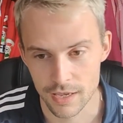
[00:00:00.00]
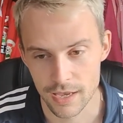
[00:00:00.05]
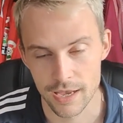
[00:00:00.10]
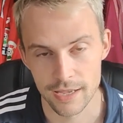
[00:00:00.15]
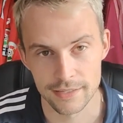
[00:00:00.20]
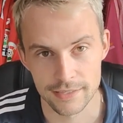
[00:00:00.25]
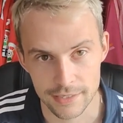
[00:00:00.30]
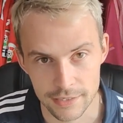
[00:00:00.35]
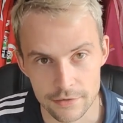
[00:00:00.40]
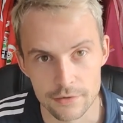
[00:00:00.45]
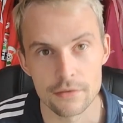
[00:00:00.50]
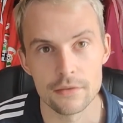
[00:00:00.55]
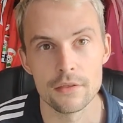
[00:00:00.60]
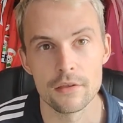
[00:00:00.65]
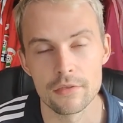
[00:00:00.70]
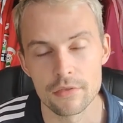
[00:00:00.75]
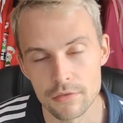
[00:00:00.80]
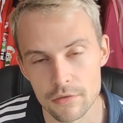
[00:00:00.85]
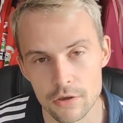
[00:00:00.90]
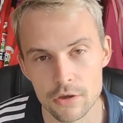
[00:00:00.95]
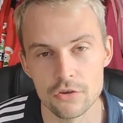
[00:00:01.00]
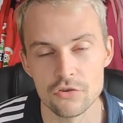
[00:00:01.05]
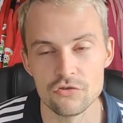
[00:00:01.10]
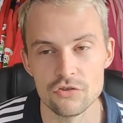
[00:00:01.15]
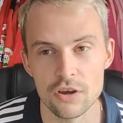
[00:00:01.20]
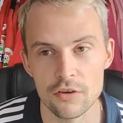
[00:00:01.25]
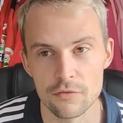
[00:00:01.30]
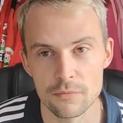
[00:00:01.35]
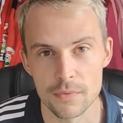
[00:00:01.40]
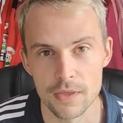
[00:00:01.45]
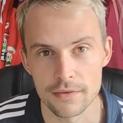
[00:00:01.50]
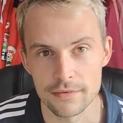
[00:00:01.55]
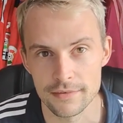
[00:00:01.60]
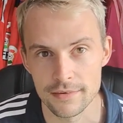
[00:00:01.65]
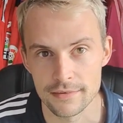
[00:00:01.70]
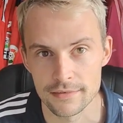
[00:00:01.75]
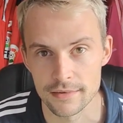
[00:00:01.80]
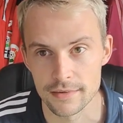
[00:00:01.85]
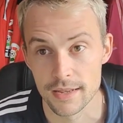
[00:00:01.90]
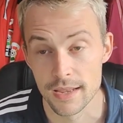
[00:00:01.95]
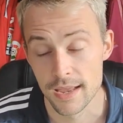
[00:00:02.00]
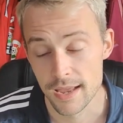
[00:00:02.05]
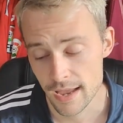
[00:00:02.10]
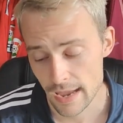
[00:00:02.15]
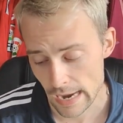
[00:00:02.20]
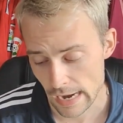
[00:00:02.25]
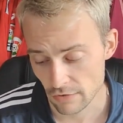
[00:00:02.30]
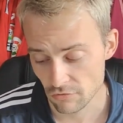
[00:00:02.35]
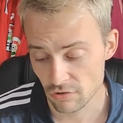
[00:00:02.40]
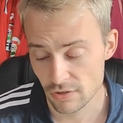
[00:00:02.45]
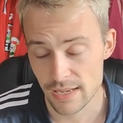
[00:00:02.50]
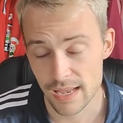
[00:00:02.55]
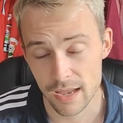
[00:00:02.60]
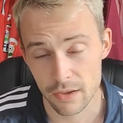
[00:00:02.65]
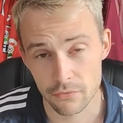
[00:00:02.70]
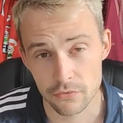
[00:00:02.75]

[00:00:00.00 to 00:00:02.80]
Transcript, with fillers: I need the third shirt from that season. I actually have